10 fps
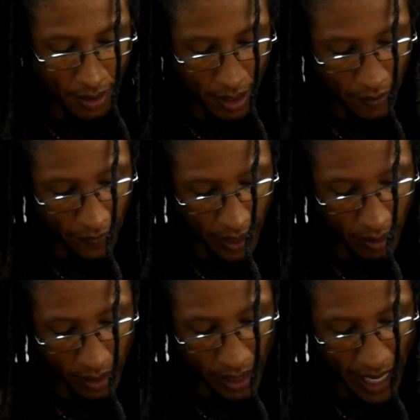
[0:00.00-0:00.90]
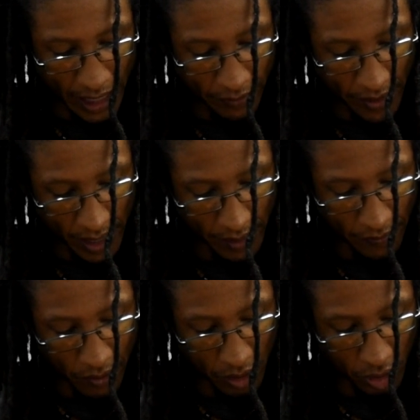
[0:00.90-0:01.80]
3rd finger on the next fret,
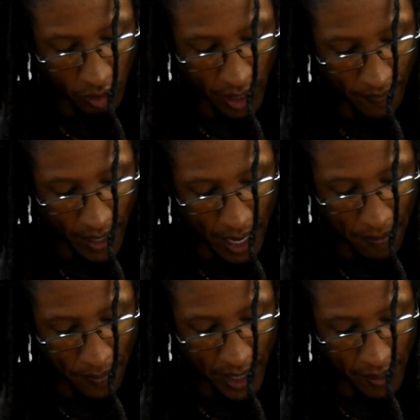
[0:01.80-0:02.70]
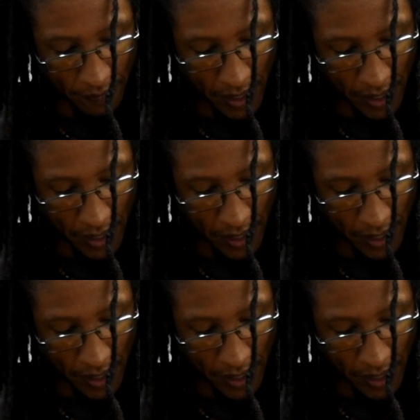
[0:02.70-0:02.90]
4th string, and pinky